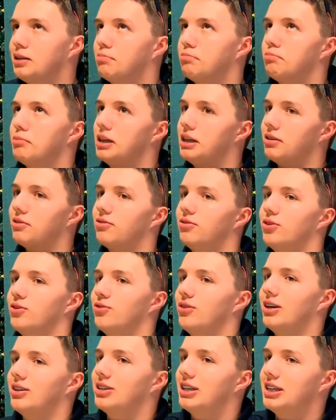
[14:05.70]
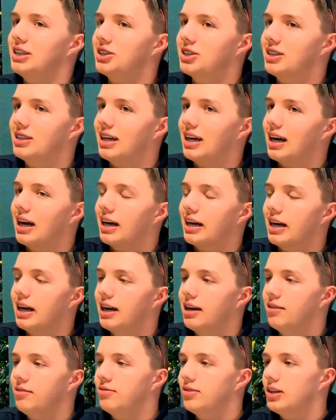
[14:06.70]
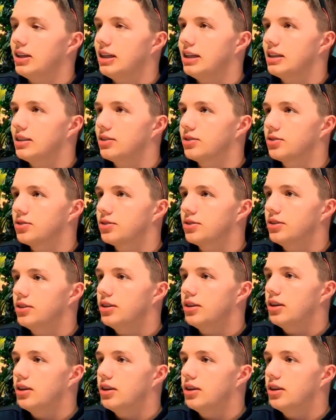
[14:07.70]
meaningful foundation that I have is